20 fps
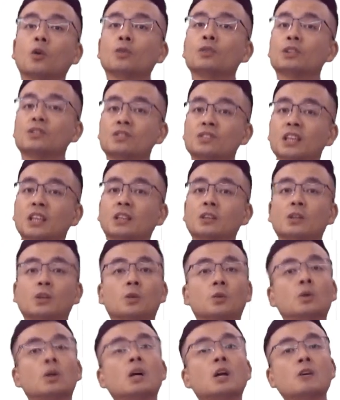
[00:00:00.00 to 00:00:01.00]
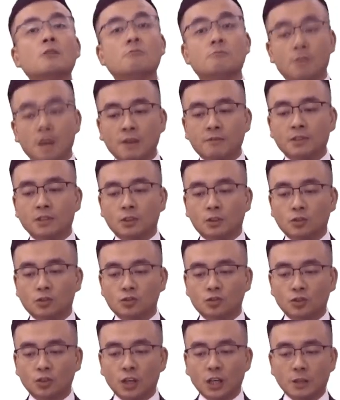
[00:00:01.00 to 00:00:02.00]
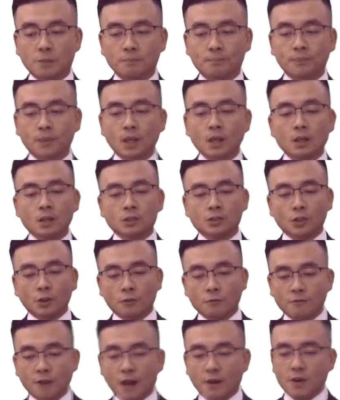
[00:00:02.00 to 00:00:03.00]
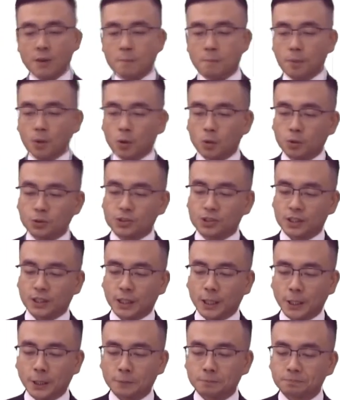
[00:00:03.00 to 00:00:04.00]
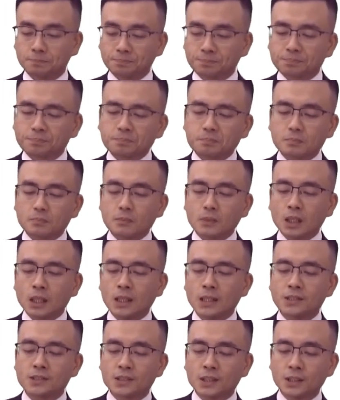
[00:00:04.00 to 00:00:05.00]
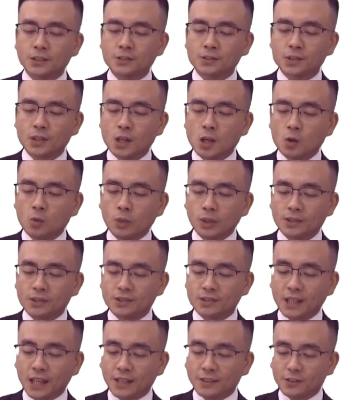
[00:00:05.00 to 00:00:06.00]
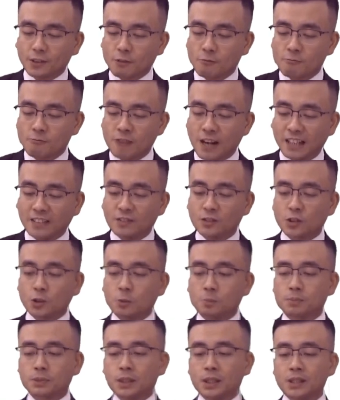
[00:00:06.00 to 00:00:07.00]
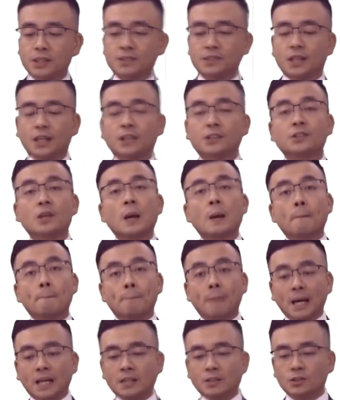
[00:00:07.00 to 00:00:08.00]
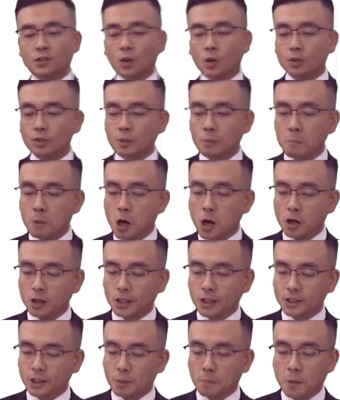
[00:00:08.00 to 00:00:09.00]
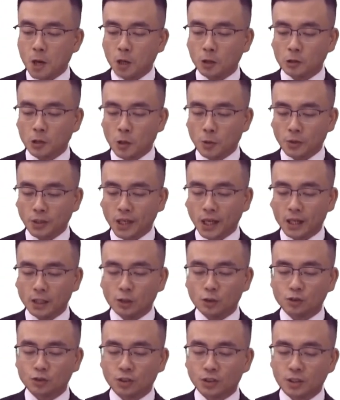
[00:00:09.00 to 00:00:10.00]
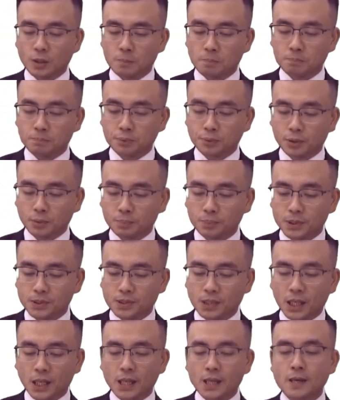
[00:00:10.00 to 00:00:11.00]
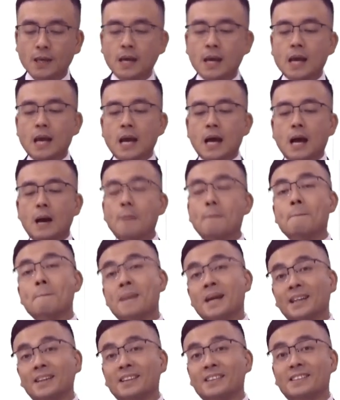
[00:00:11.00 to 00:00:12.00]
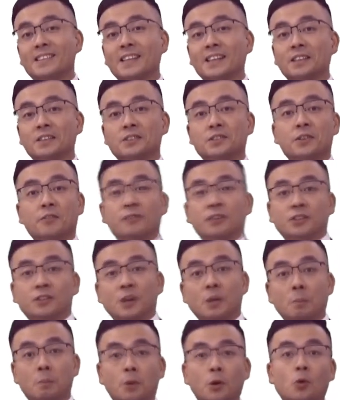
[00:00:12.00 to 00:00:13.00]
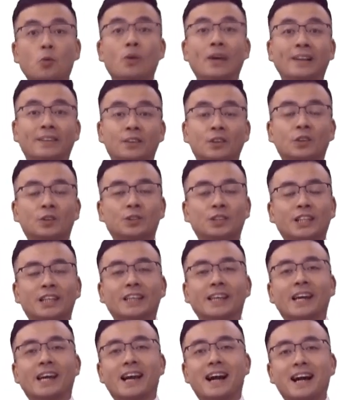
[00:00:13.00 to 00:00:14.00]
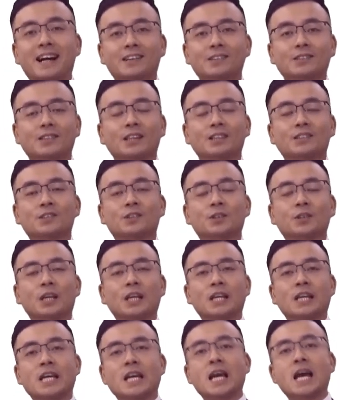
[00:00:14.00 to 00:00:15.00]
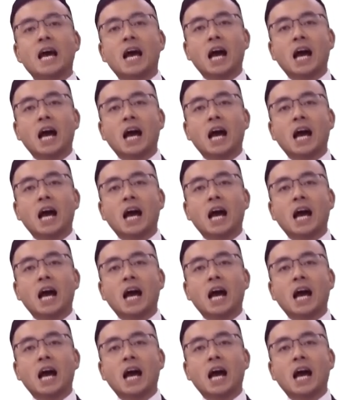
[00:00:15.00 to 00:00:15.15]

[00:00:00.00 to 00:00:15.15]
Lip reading: on a single revenue stream. So very important though, is that we set rental prices based on the market demand, location and property amenity. So for example, whether or not you can get access to the